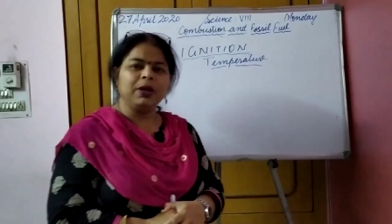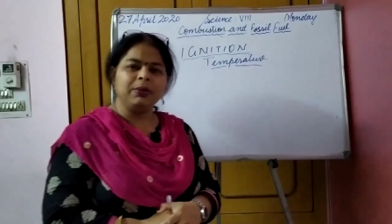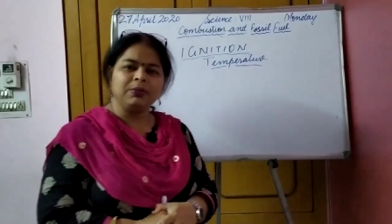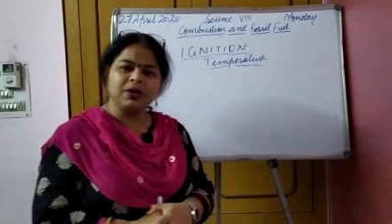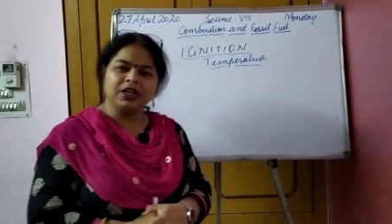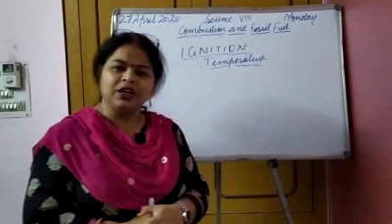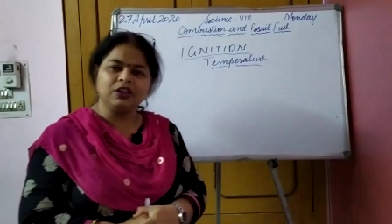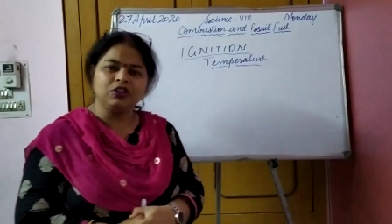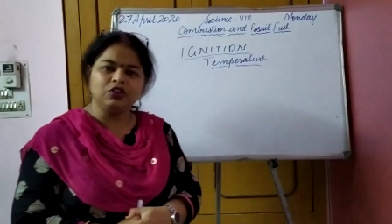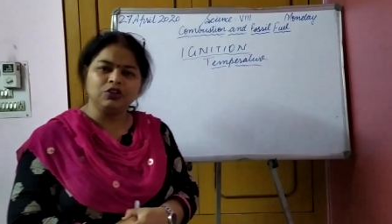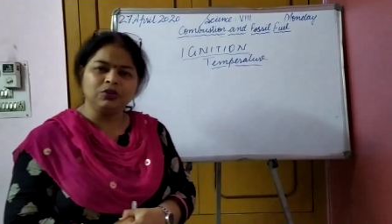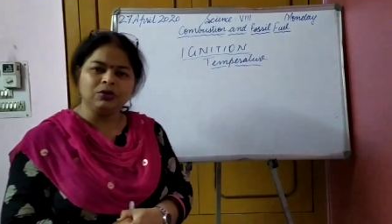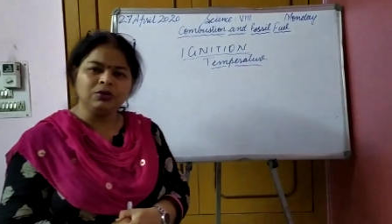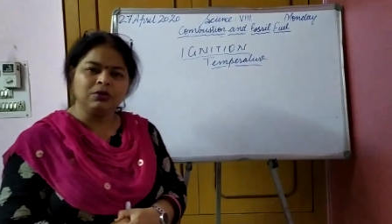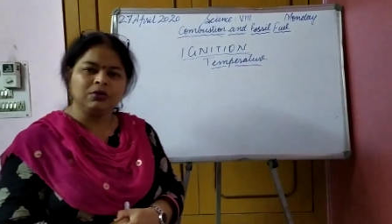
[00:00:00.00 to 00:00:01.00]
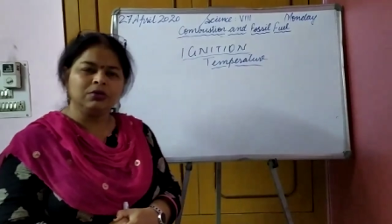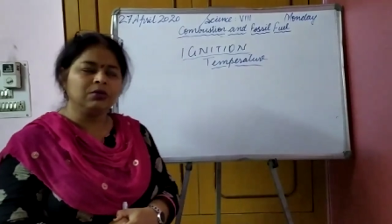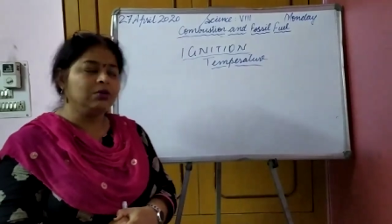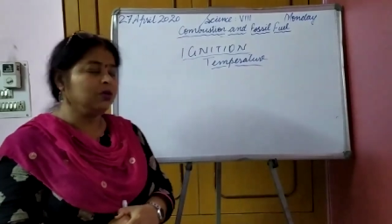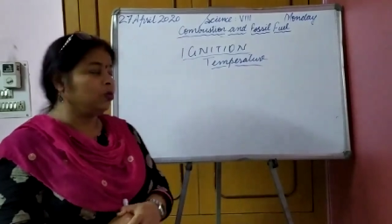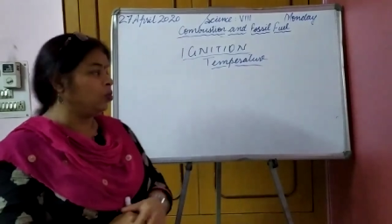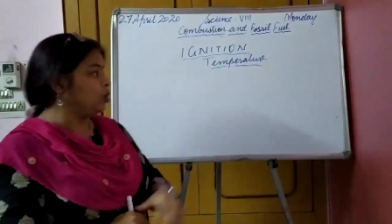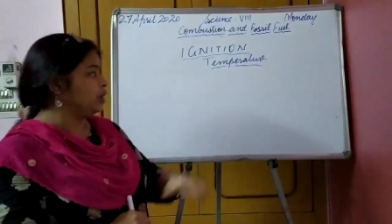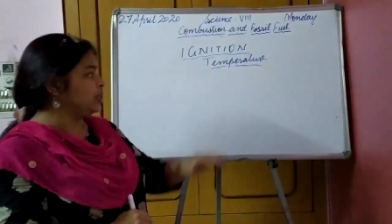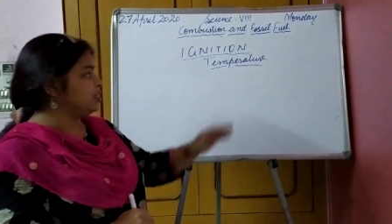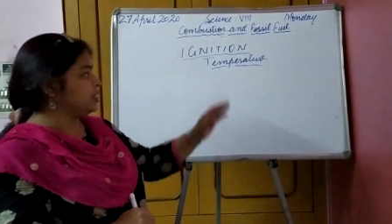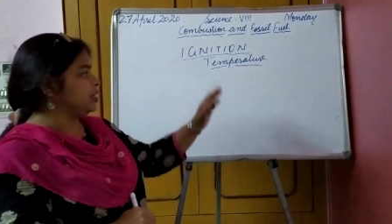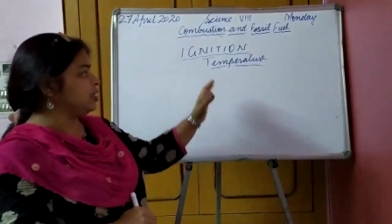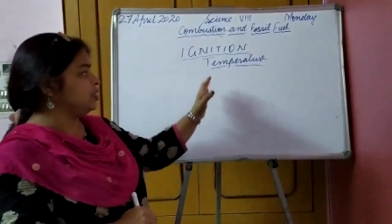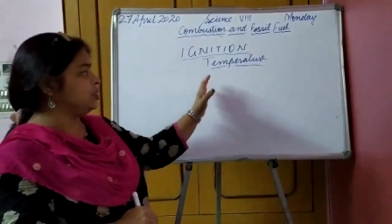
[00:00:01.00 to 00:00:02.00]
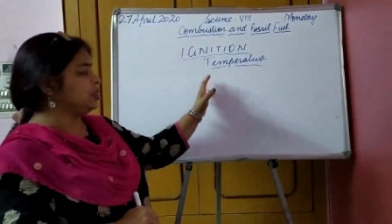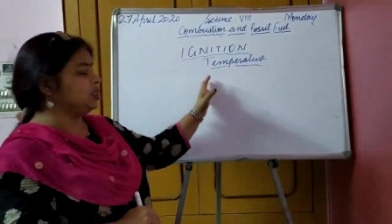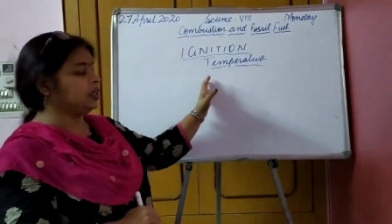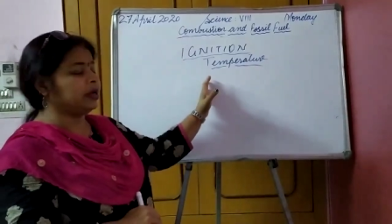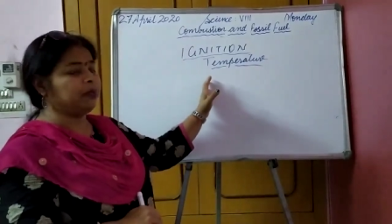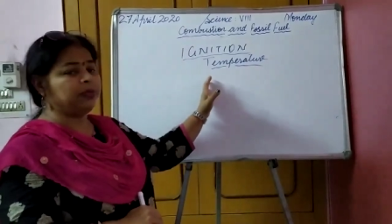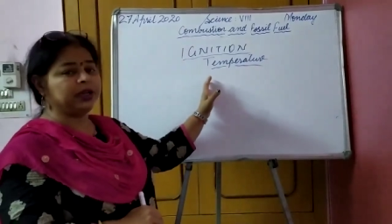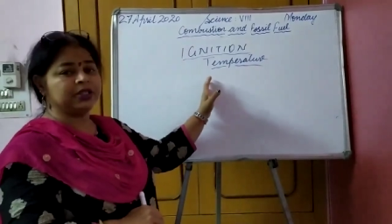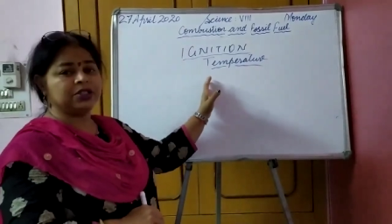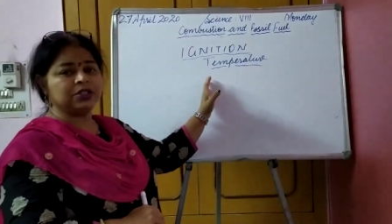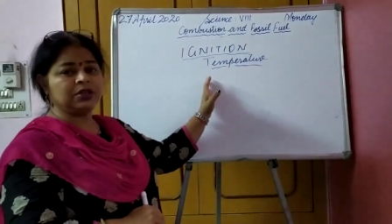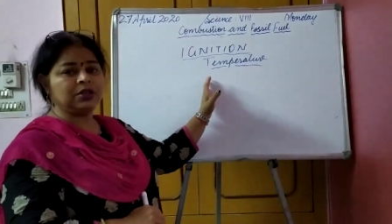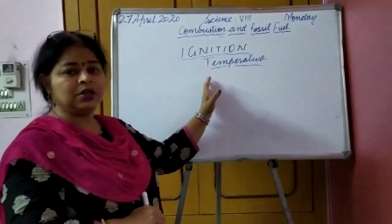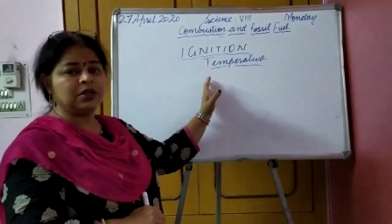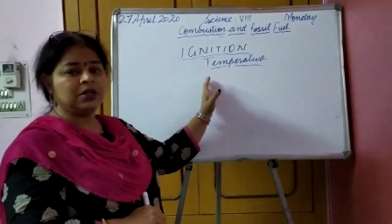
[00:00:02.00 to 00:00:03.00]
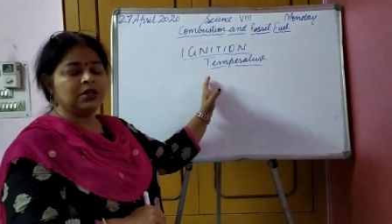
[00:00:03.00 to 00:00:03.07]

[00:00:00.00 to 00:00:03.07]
I am clear to you. What is ignition temperature?